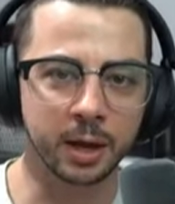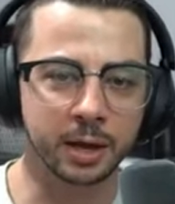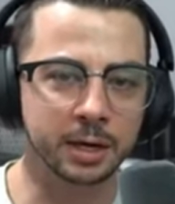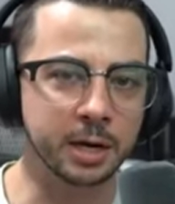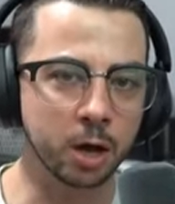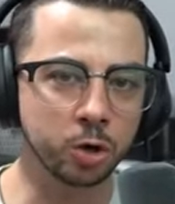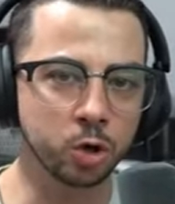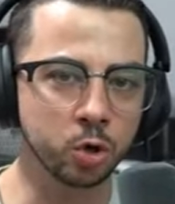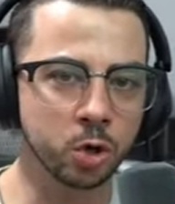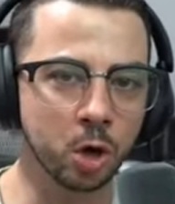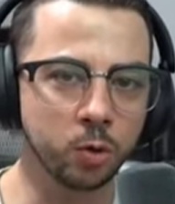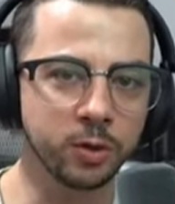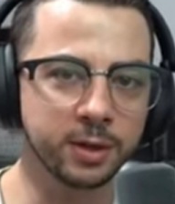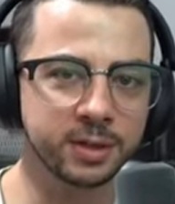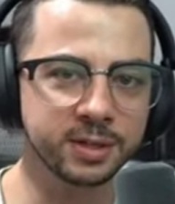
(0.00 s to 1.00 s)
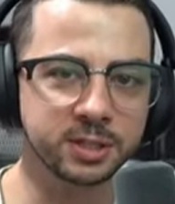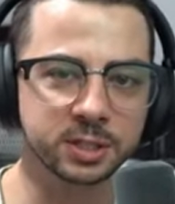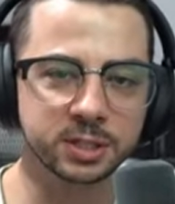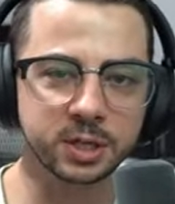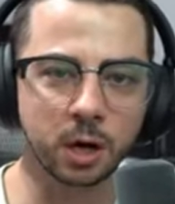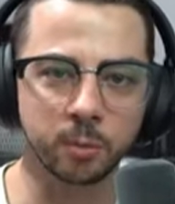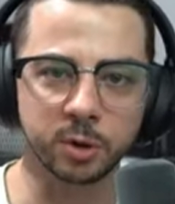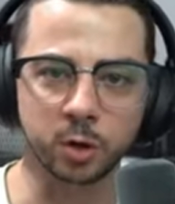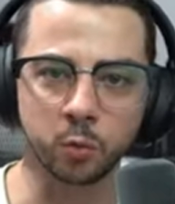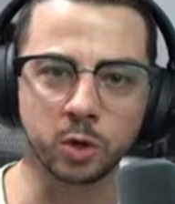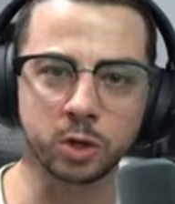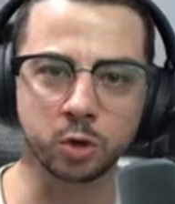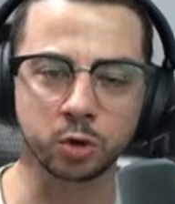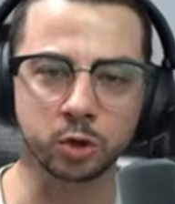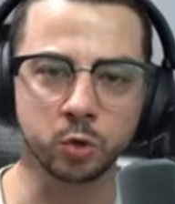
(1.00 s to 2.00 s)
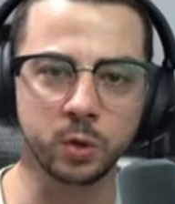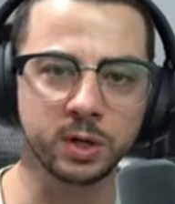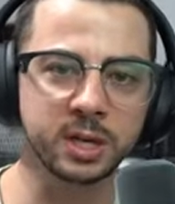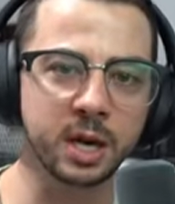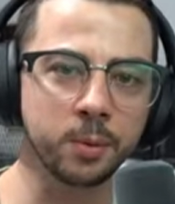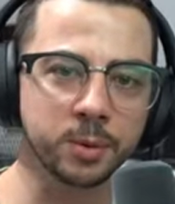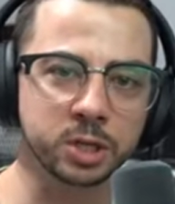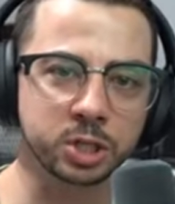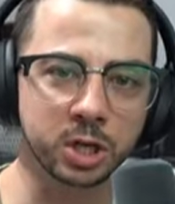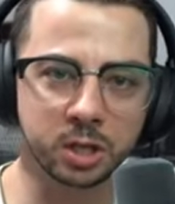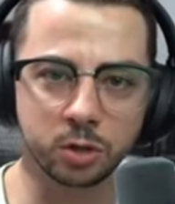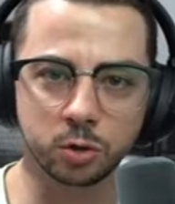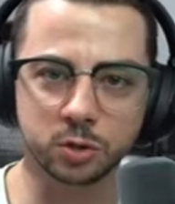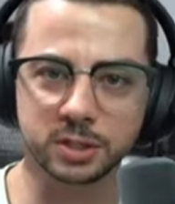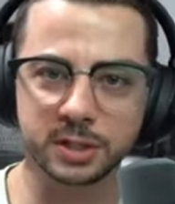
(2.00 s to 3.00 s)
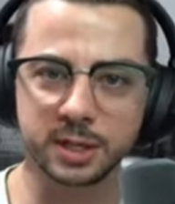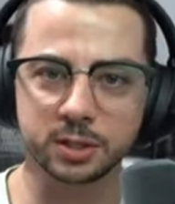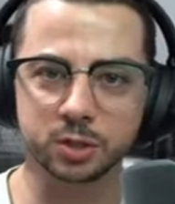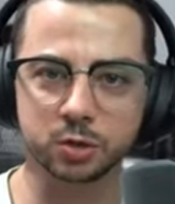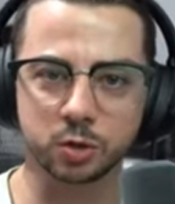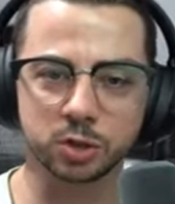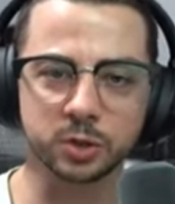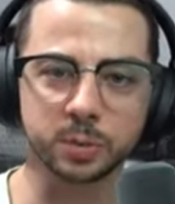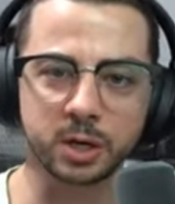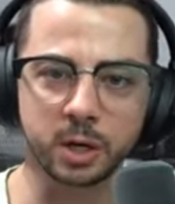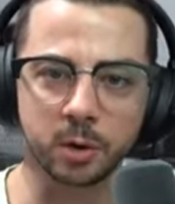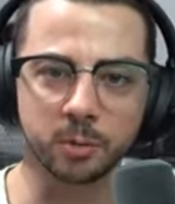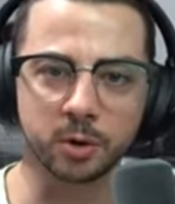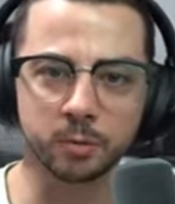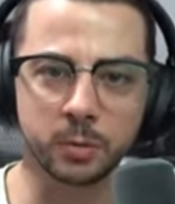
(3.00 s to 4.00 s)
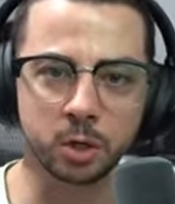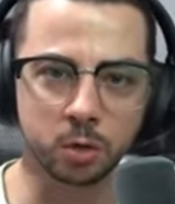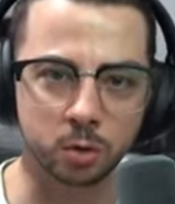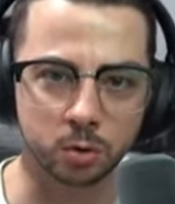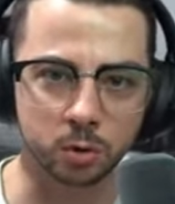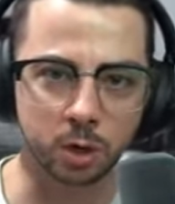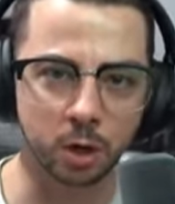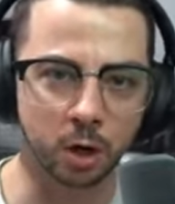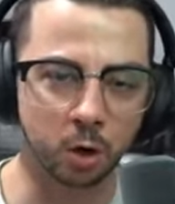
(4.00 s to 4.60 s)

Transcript: Now you know that this is coming when you're doing damage and you see it starts to become immune.